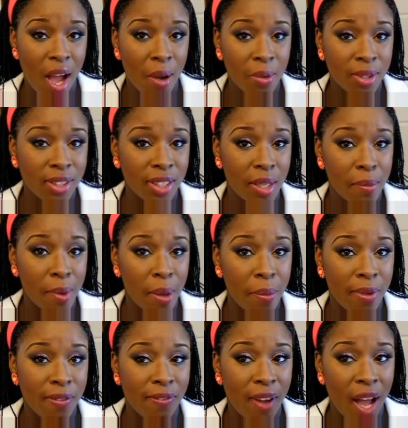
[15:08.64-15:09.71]
I would say
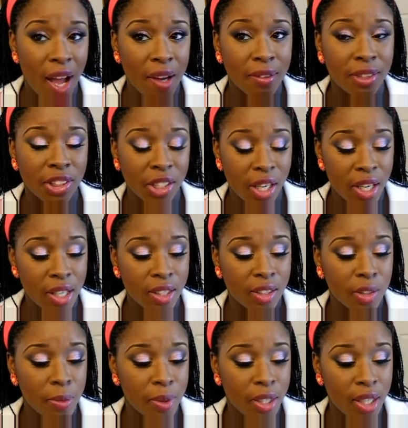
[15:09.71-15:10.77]
maybe 5
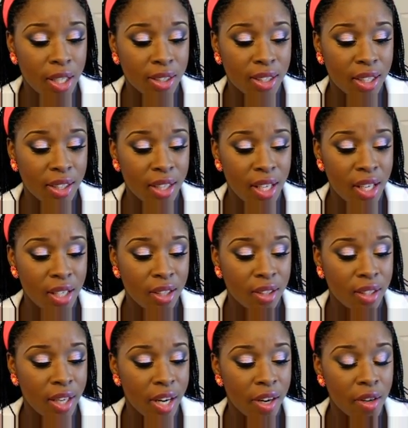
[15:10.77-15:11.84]
shades, because I
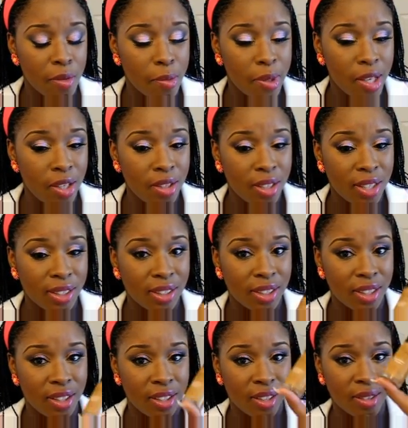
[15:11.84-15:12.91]
think caramel is
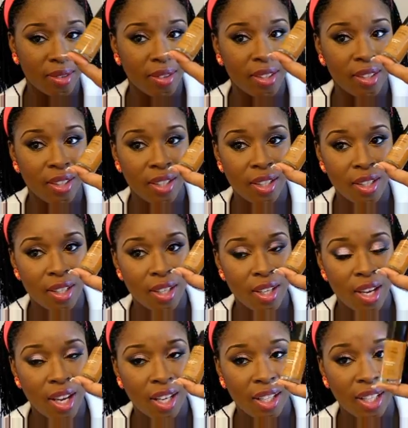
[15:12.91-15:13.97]
the
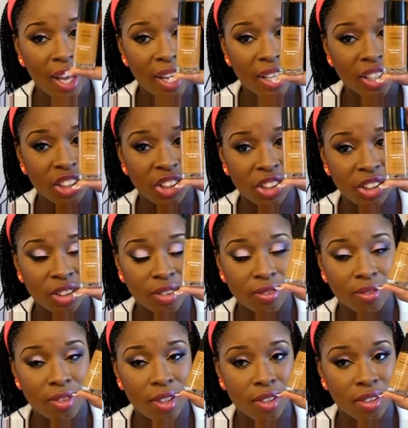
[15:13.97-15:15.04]
lightest
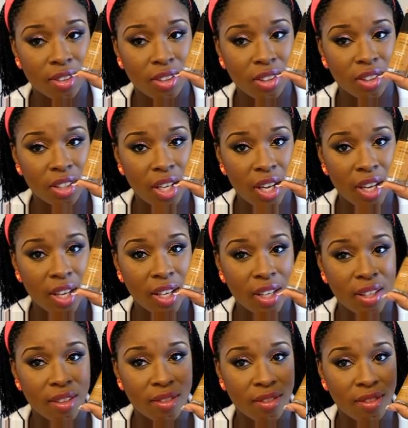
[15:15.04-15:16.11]

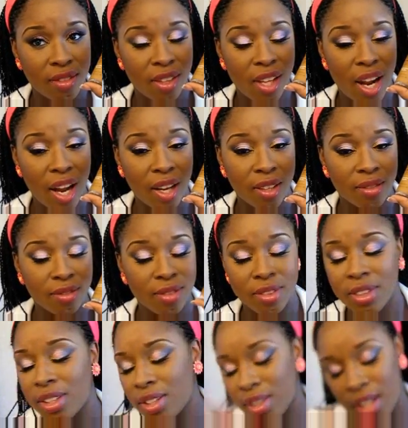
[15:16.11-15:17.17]
shade that
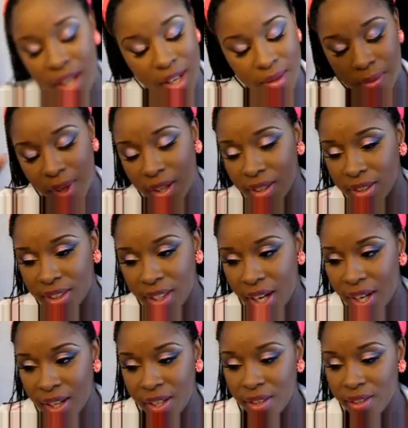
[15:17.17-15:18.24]
no, I'm not gonna
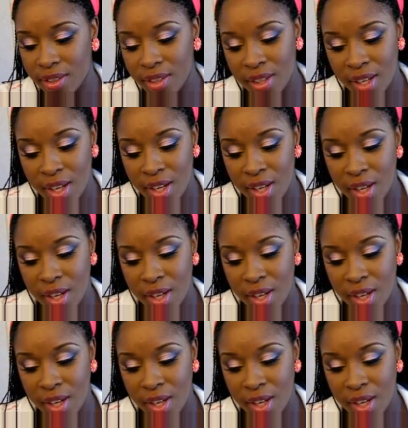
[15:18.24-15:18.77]
say that either.